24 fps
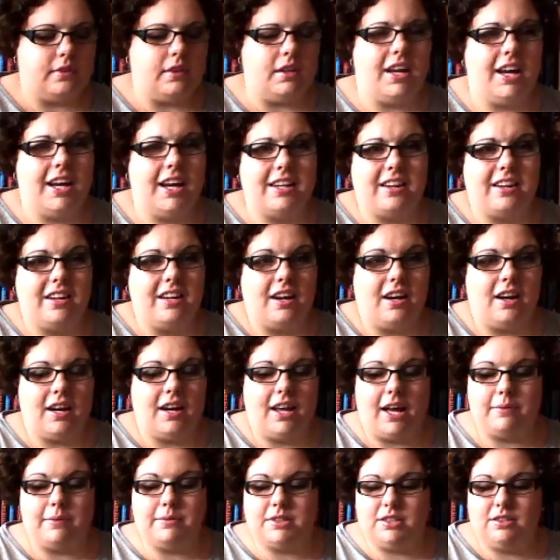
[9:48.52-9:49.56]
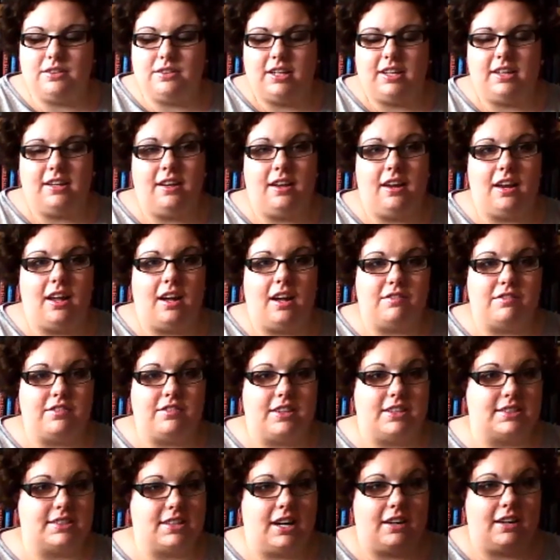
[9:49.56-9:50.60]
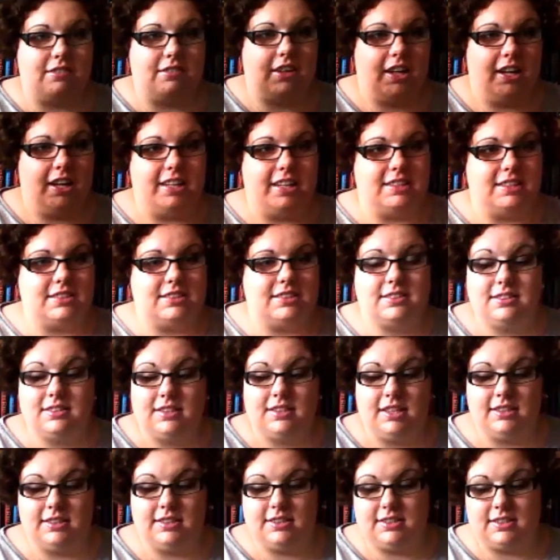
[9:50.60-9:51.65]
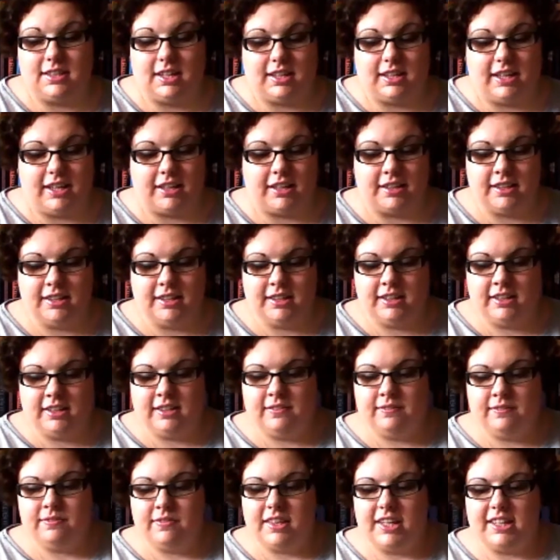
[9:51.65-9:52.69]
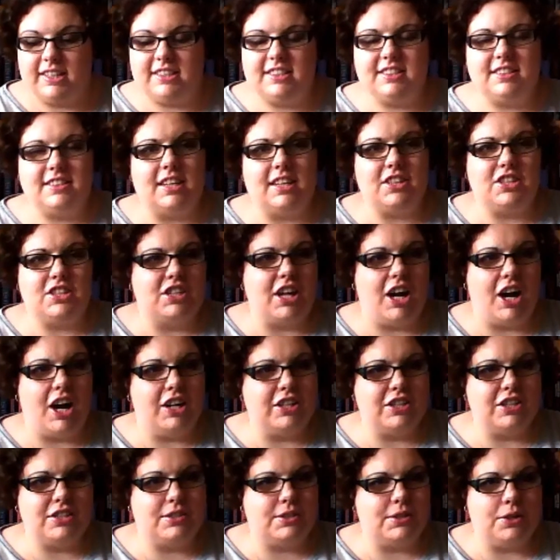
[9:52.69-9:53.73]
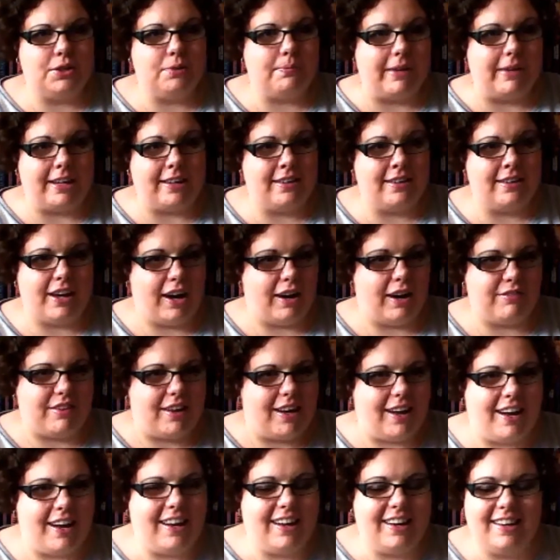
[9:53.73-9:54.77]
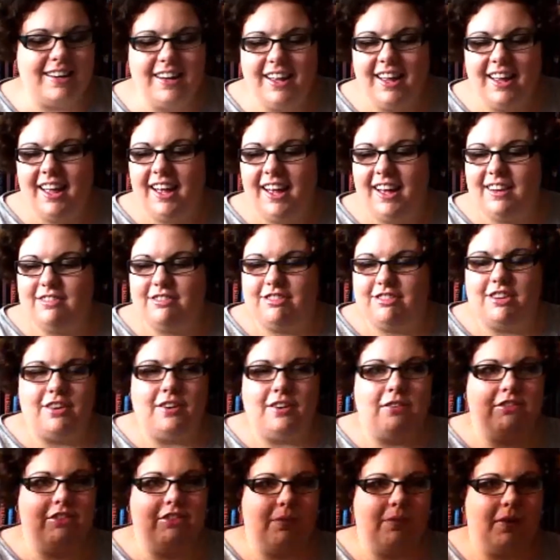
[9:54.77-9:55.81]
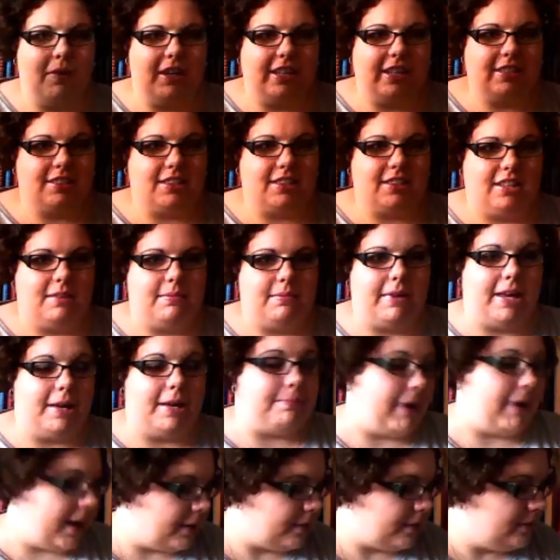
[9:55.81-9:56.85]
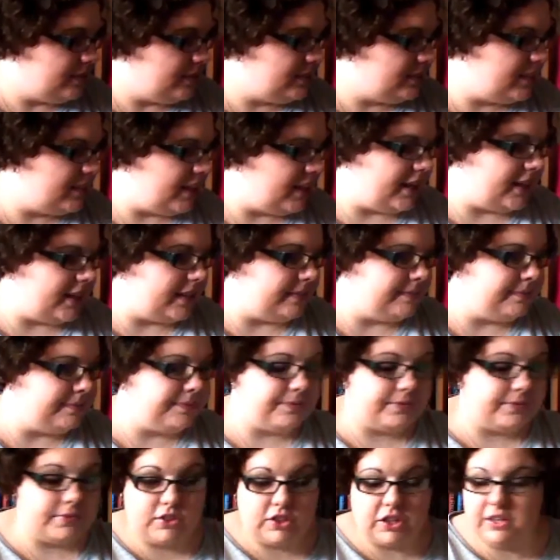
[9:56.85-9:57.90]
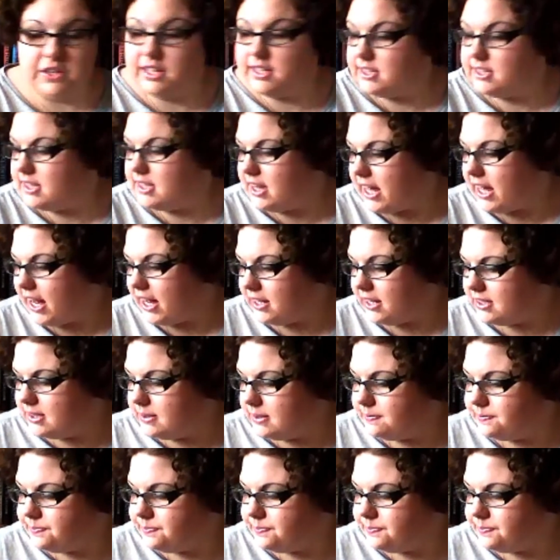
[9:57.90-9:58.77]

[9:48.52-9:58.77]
And I absolutely love this cover. It's stunning. It's such an unassuming cover for what it's going to be about. So there's that.